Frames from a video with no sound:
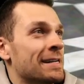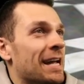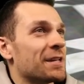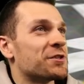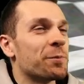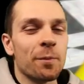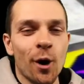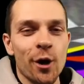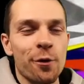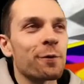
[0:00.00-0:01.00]
in Super
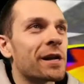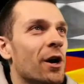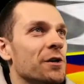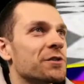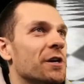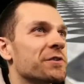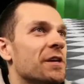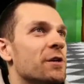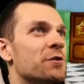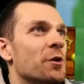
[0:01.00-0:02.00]
Mario three D All-Stars. Thank
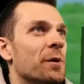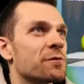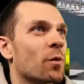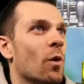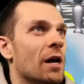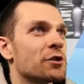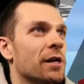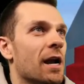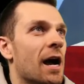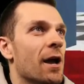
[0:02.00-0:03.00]
you so much for watching.
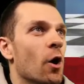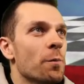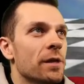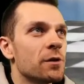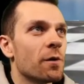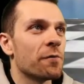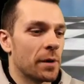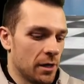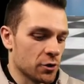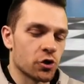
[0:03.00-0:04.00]
I hope that you have been
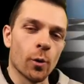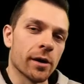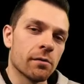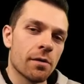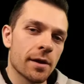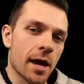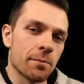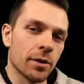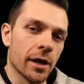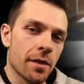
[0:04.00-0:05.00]
enjoying the
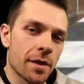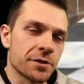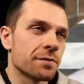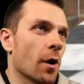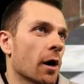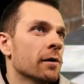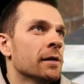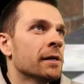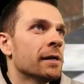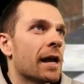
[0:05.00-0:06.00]
gameplay thus far.
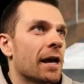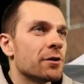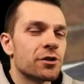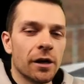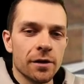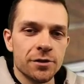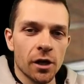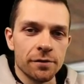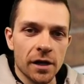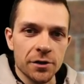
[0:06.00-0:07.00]
And shoutouts to all
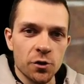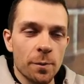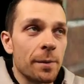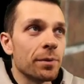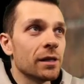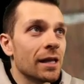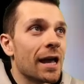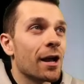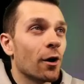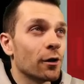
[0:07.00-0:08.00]
of you guys who have been
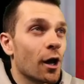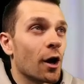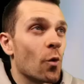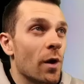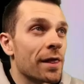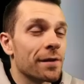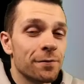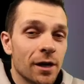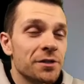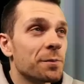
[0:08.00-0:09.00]
playing along with. If you
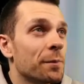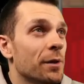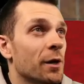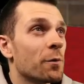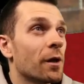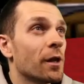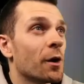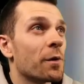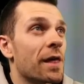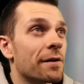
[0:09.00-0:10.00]
guys have been playing along
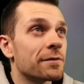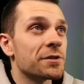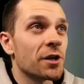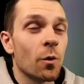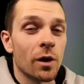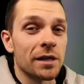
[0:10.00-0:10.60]
with every single one of these